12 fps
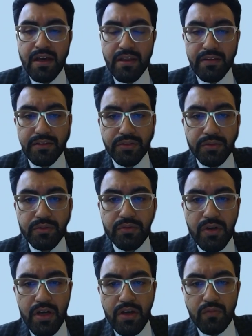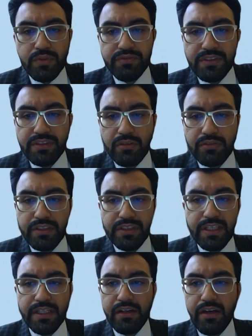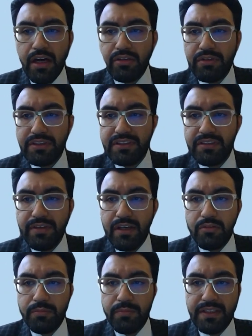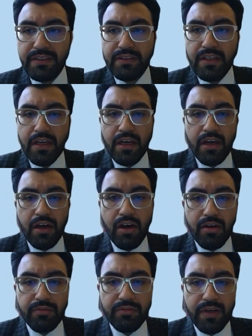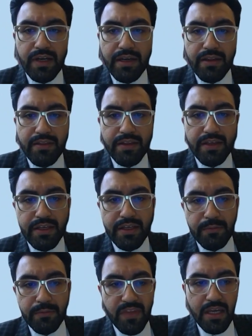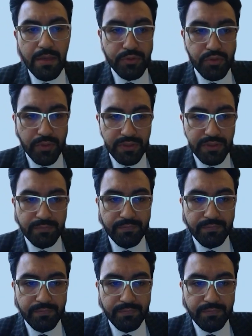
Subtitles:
the two would result in incongruent development of the hip joint.